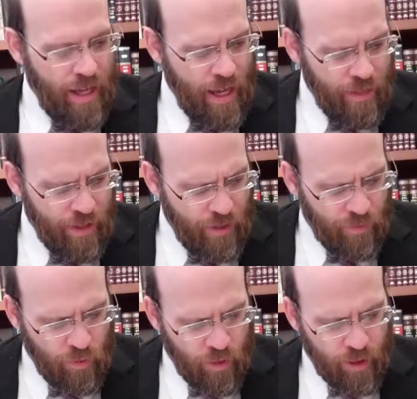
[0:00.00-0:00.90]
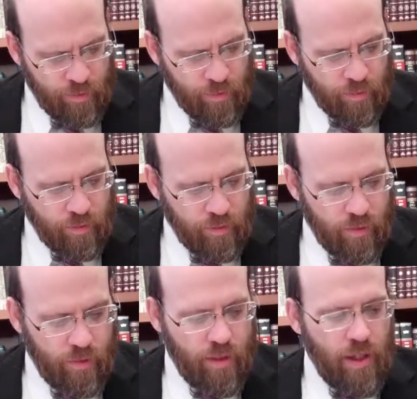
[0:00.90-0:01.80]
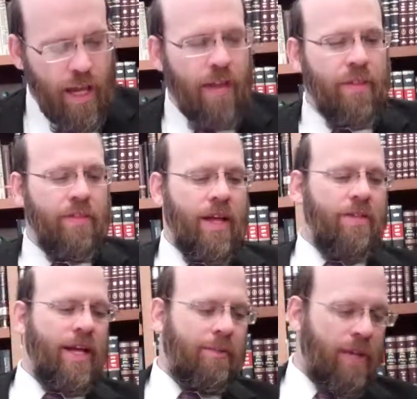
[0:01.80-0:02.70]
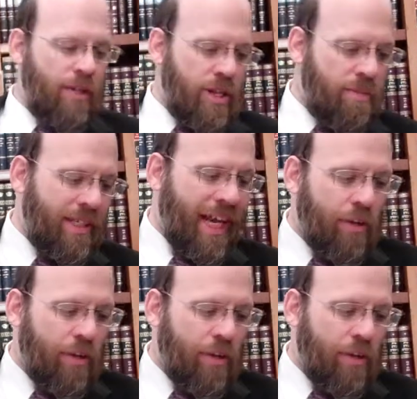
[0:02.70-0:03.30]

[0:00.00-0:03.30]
And therefore, and that's what Hashem is saying.